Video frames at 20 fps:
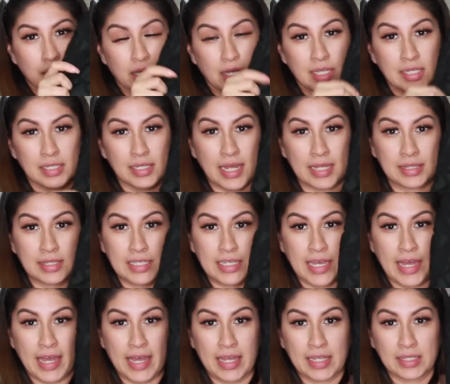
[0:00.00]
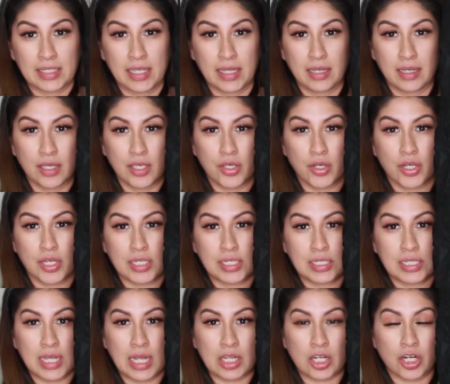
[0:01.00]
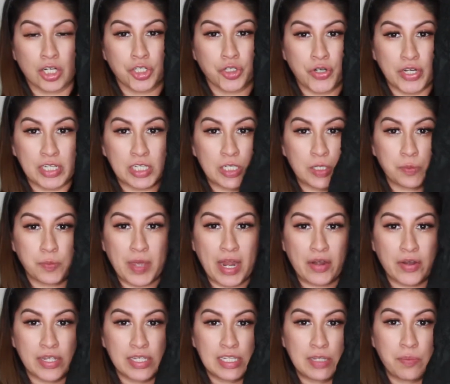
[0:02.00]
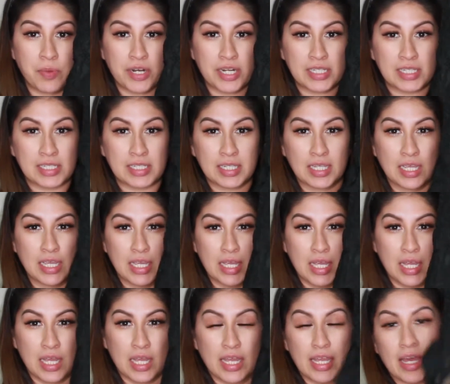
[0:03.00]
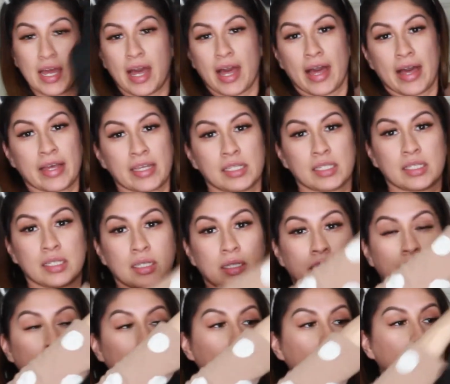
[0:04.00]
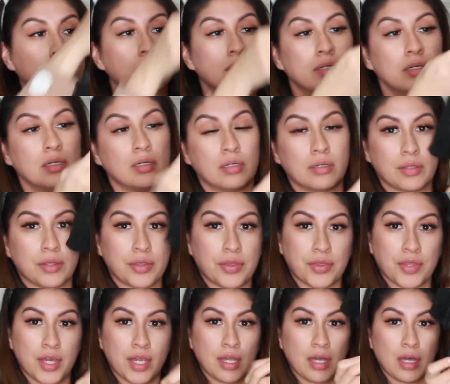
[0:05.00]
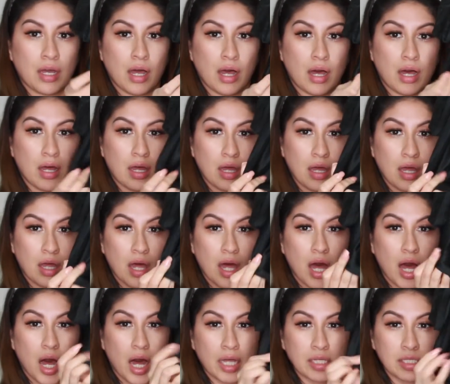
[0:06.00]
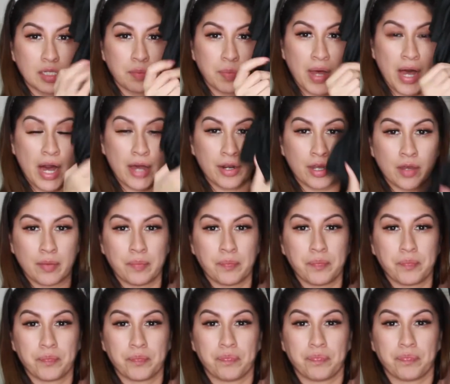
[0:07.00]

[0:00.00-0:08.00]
is at the end, you can see a little transparency, but it has the little thing on the bottom,